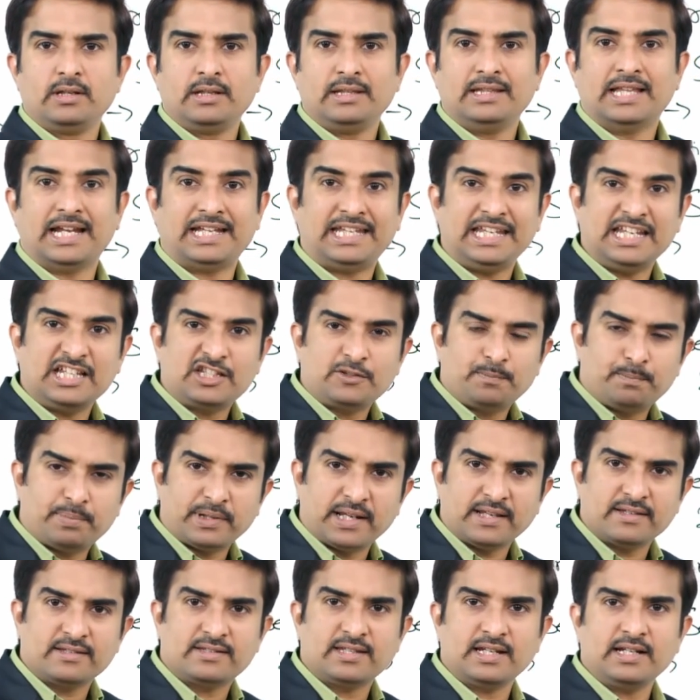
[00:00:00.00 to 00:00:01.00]
that is
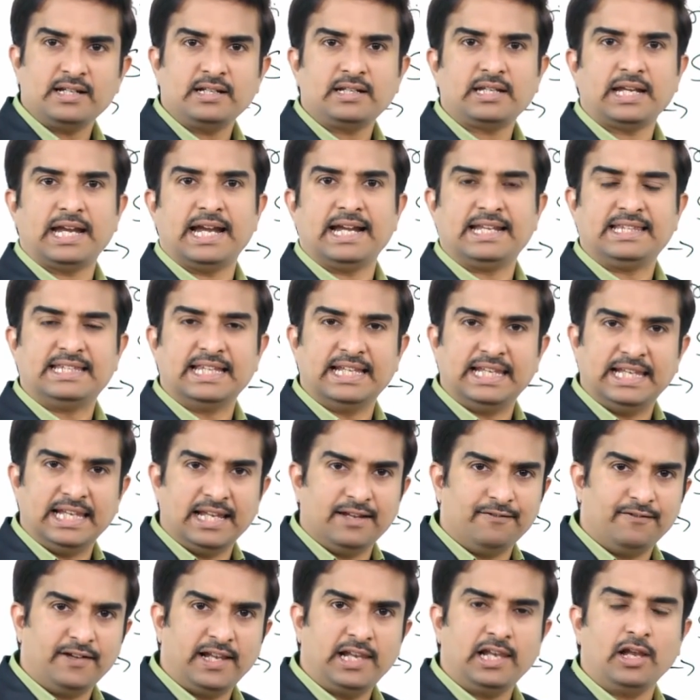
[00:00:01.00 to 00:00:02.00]
present at the
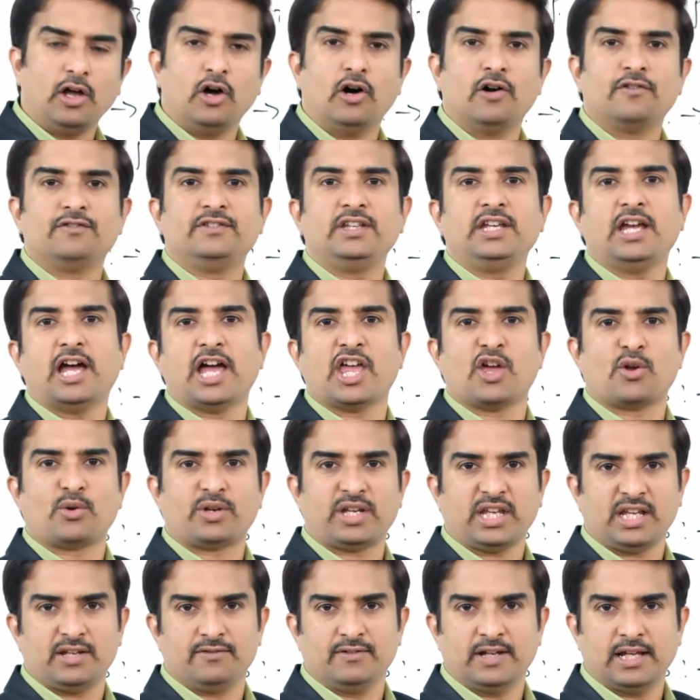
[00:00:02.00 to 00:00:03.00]
level of the
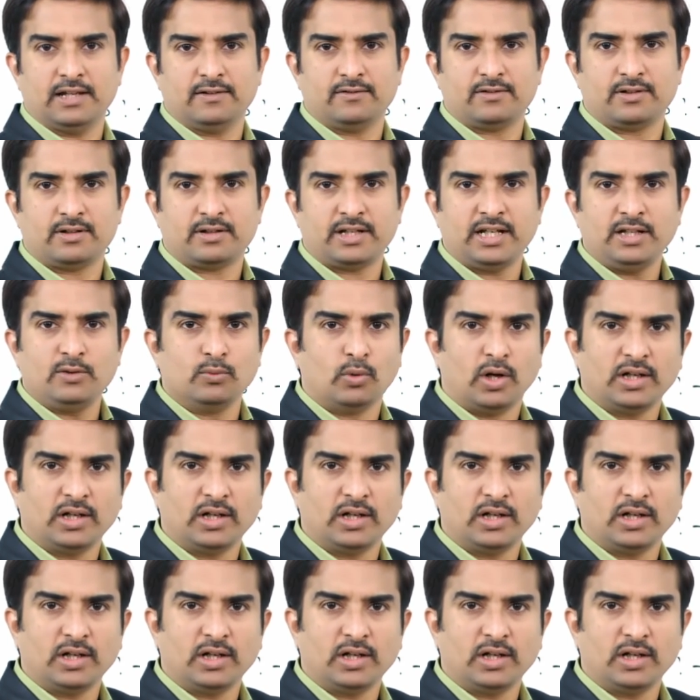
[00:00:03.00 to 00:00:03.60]
aortic valve, right?